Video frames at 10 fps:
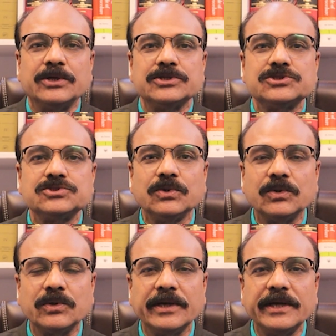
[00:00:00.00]

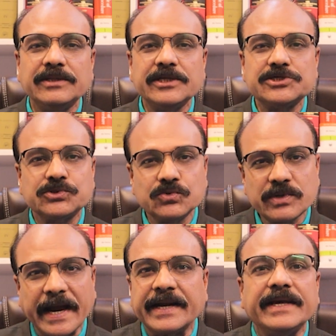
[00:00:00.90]
So, in these two
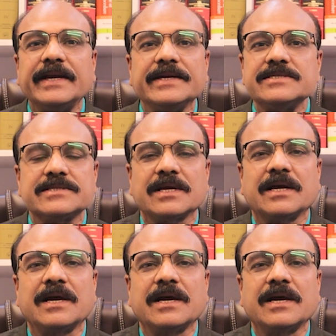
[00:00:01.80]
categories,